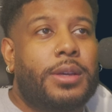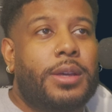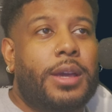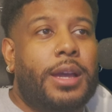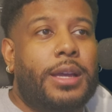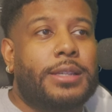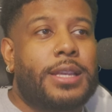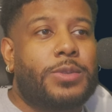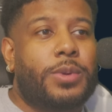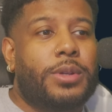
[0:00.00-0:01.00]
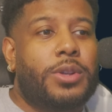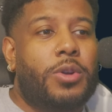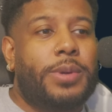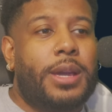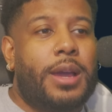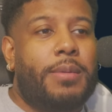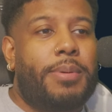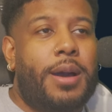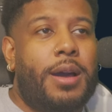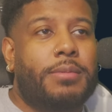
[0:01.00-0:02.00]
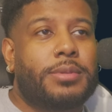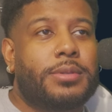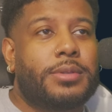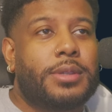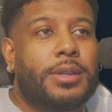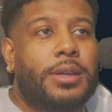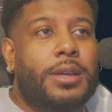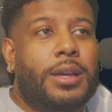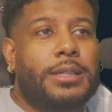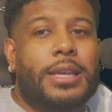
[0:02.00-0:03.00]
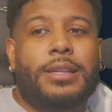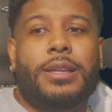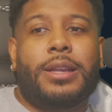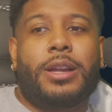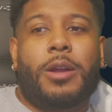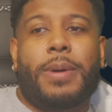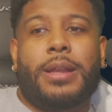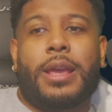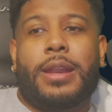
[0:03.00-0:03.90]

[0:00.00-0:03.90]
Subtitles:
I guess that's where his homie got popped, cause I did hear about that. They